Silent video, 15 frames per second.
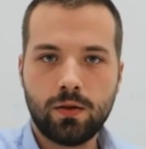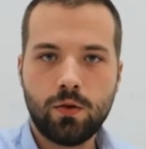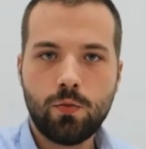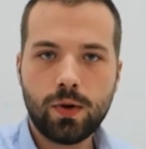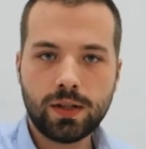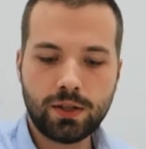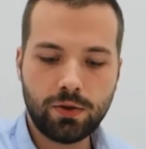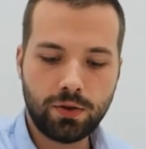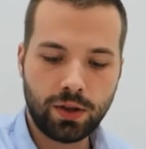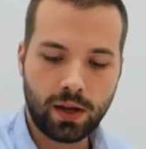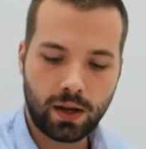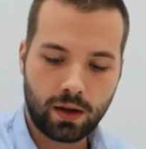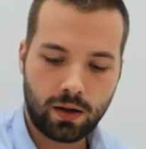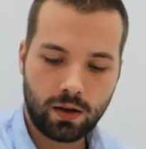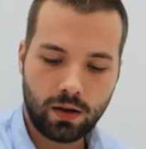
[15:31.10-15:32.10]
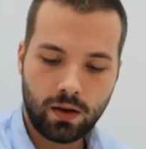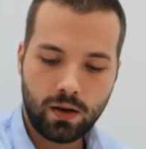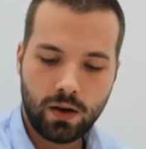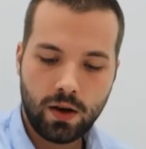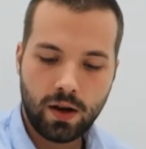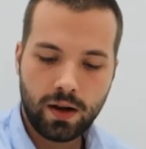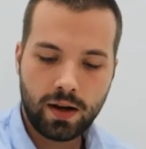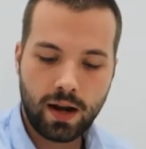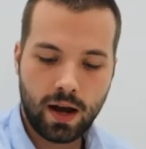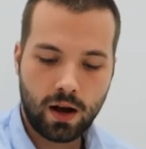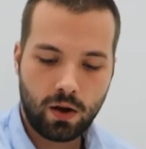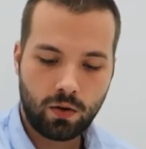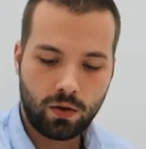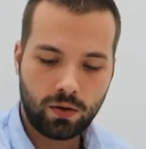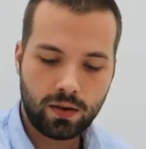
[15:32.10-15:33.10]
What do you think?
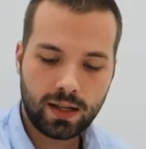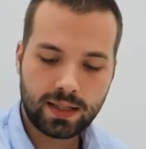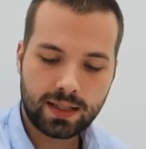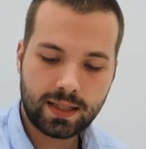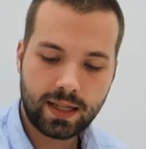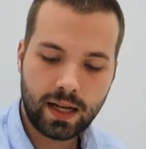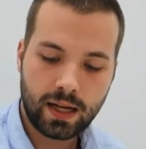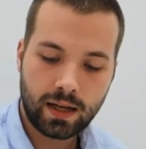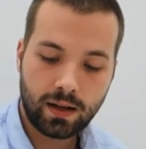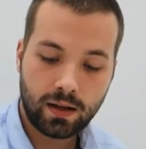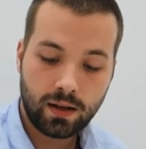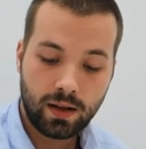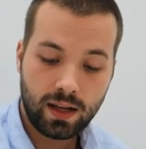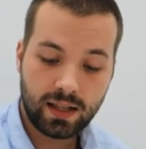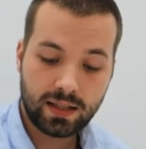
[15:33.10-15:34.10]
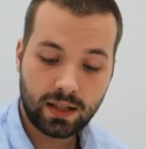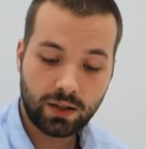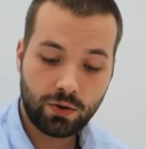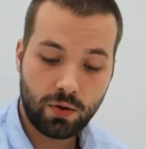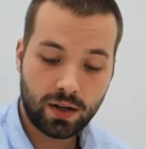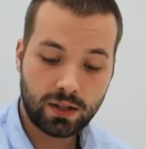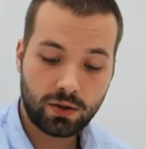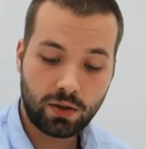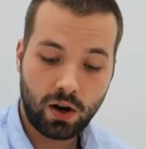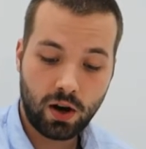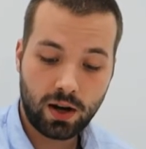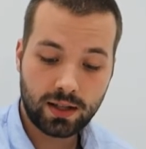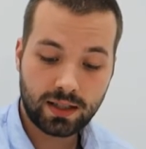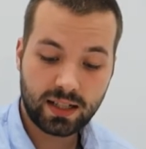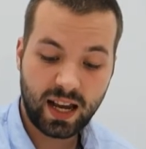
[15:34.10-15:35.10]
Now, let's see. Is it going to
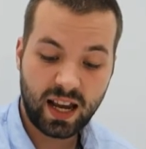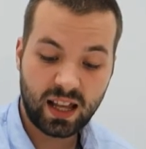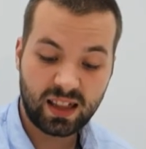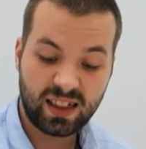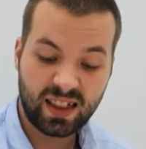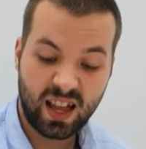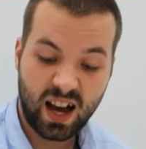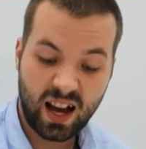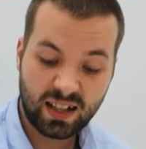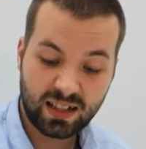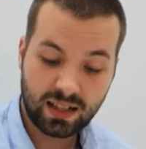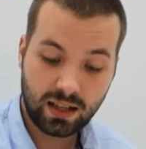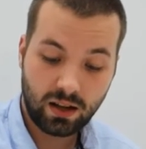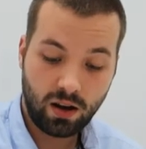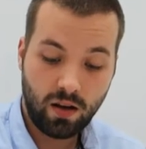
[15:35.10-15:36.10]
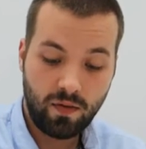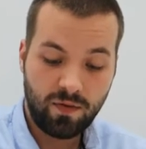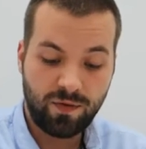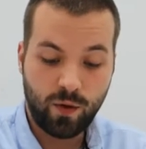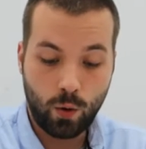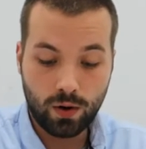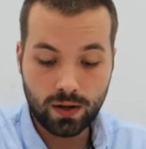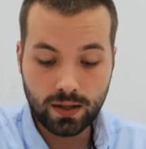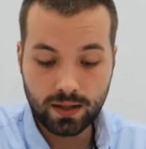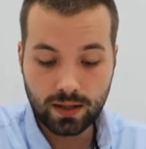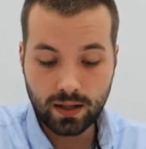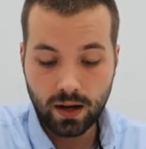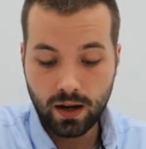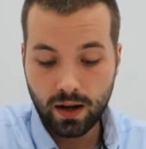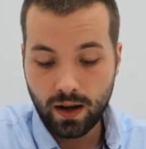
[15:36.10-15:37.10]
cause a lot of
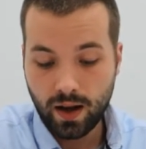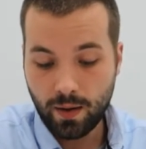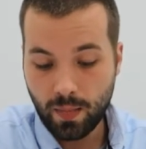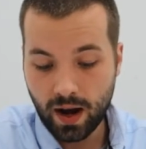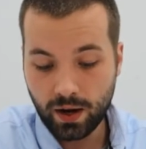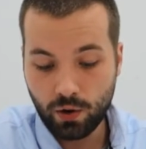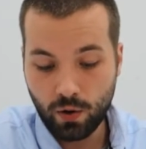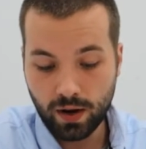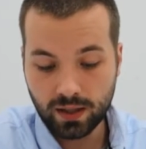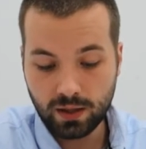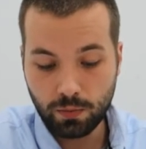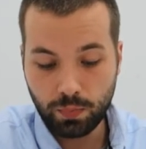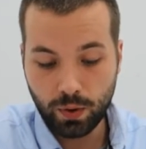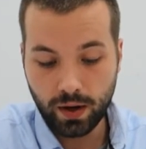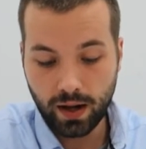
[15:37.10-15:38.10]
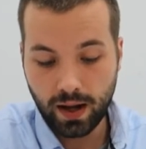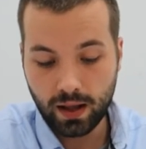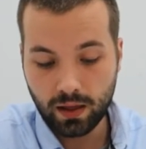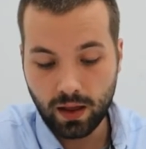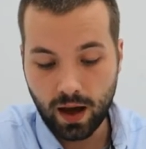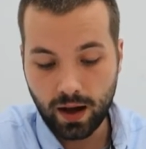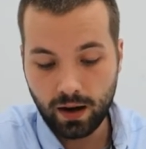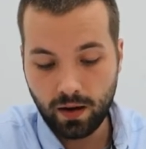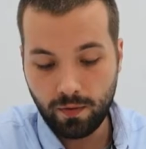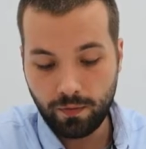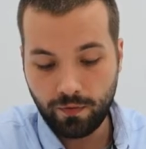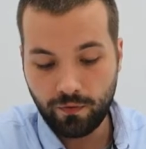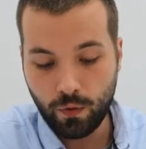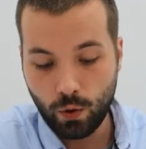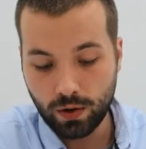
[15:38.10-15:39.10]
force? Am I going to put a lot
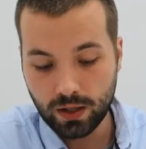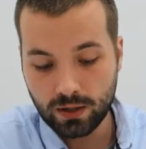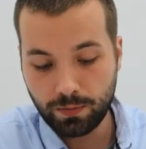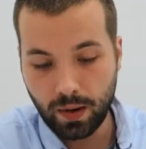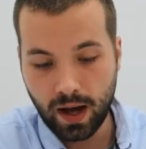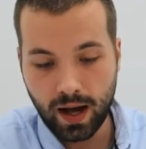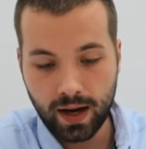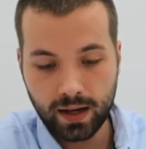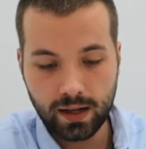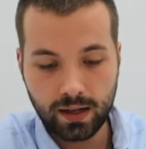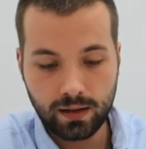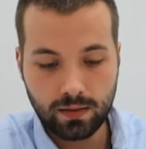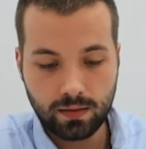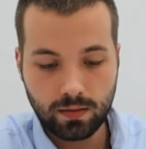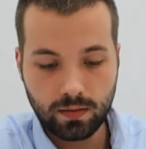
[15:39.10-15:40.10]
of force behind it?